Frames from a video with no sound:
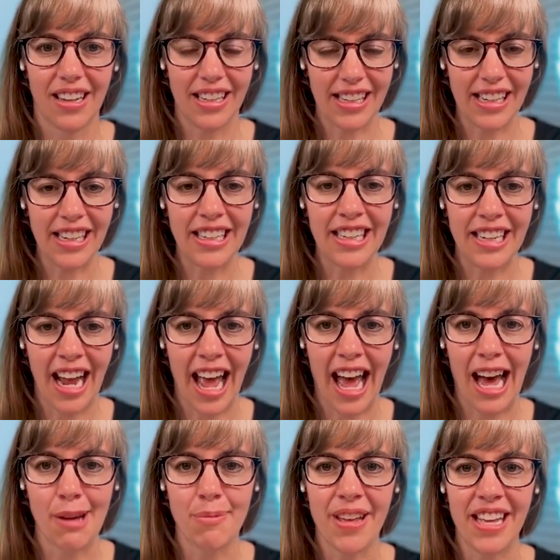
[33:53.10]
eating
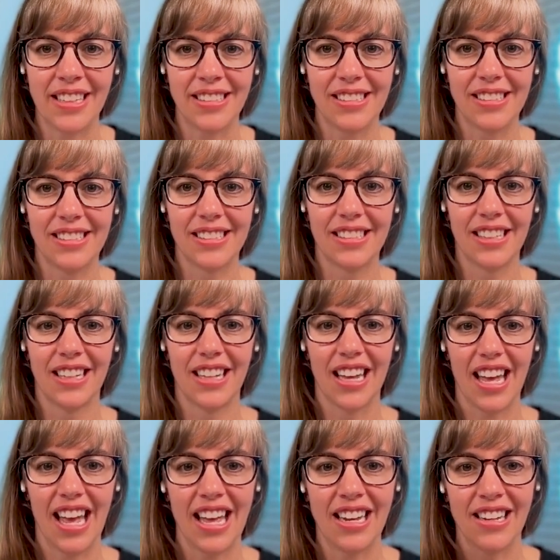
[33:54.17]
habits,
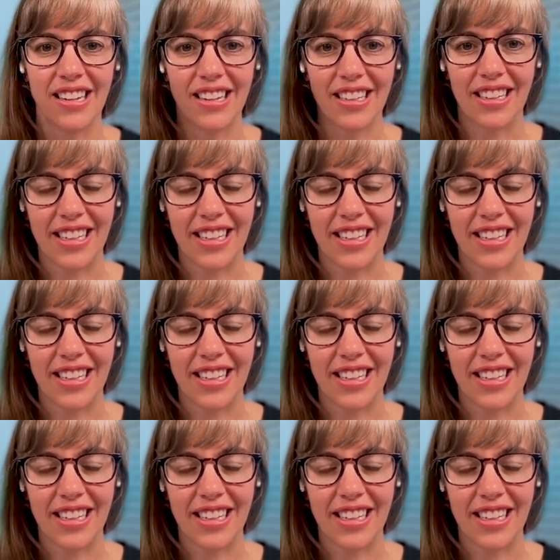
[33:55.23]
and